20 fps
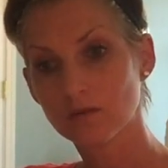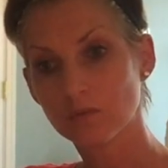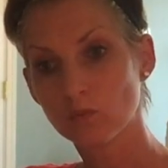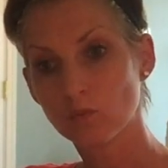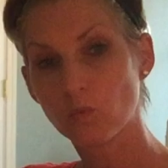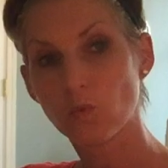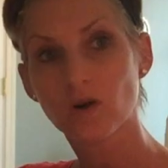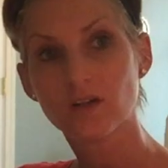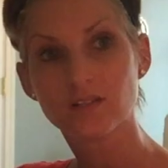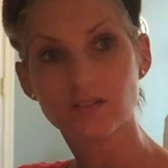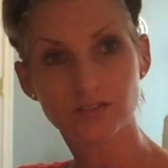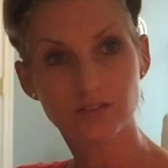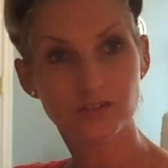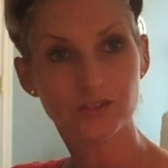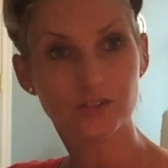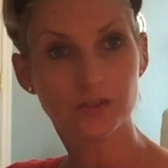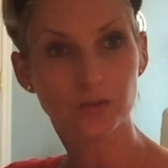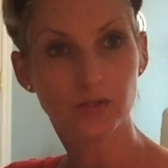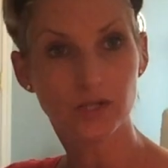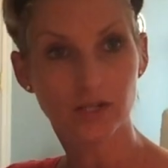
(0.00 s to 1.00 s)
what to
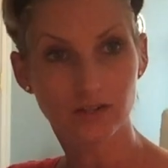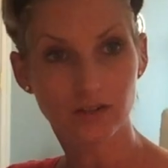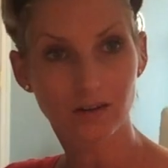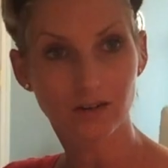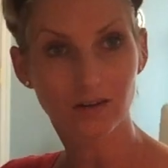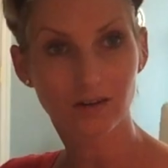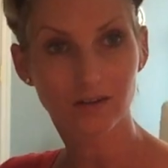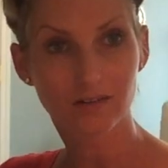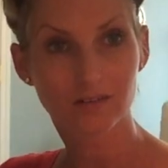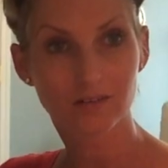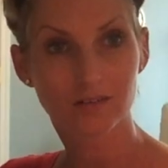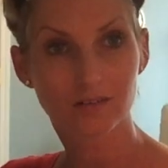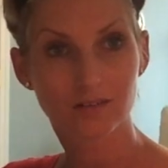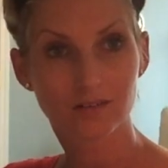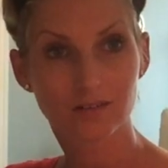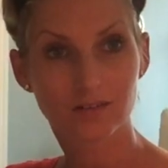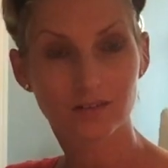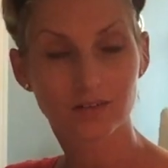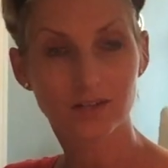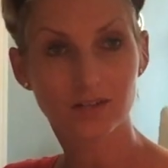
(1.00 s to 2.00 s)
do here,
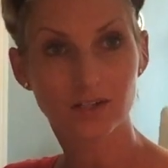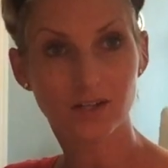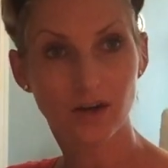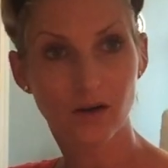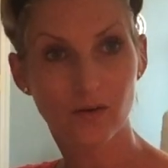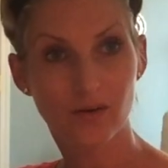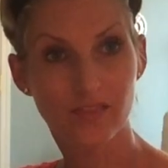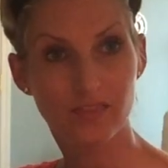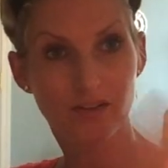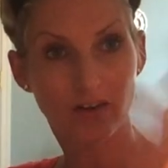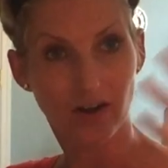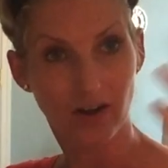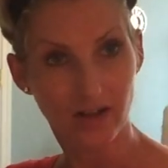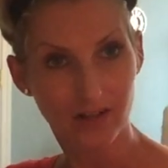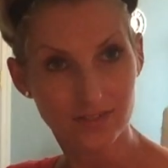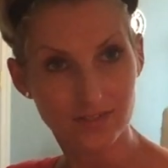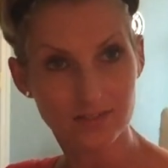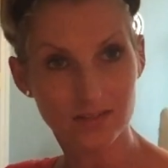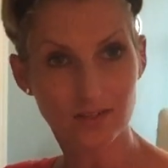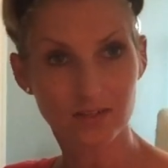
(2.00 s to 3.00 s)
and their
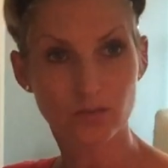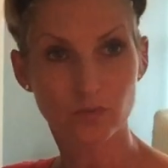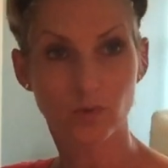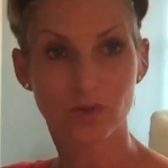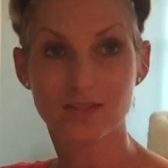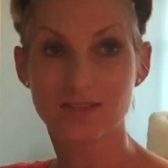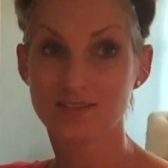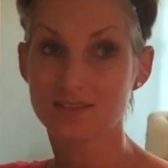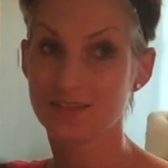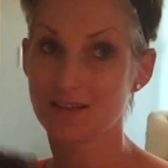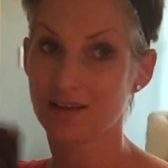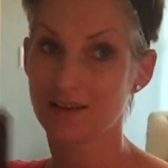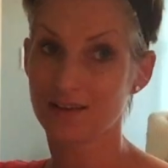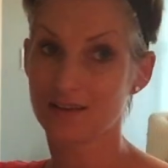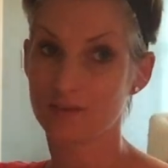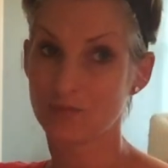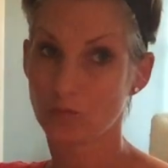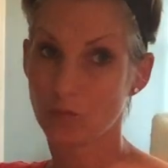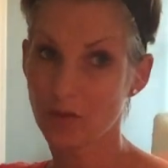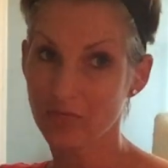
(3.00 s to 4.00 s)
head says one
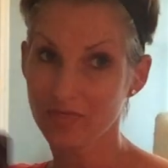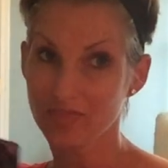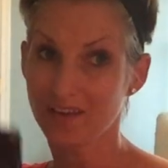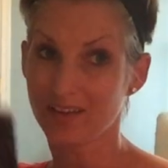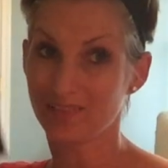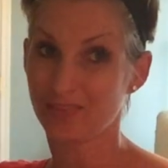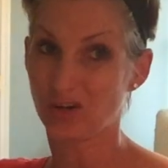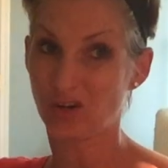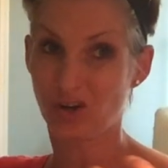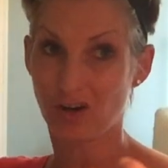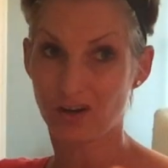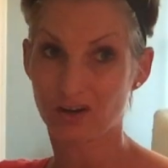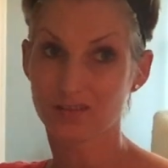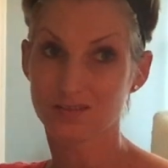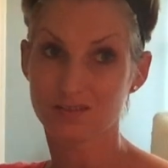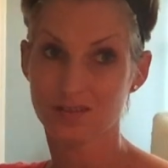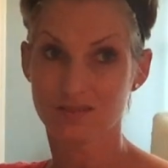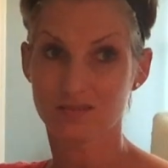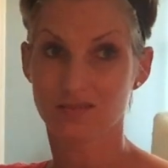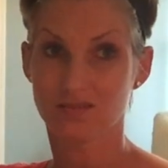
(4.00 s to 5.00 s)
thing, their
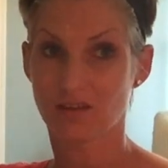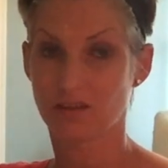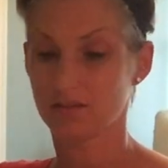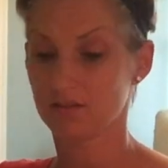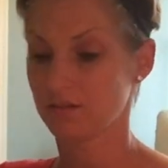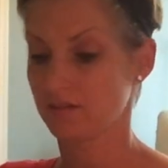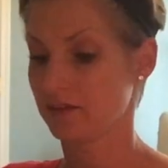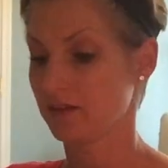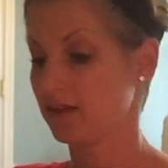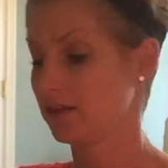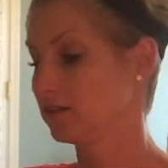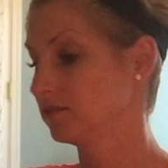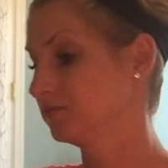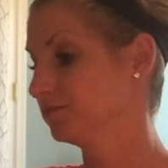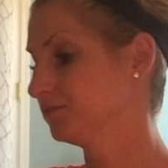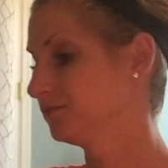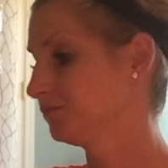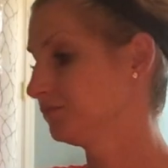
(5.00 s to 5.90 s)
heart says another thing,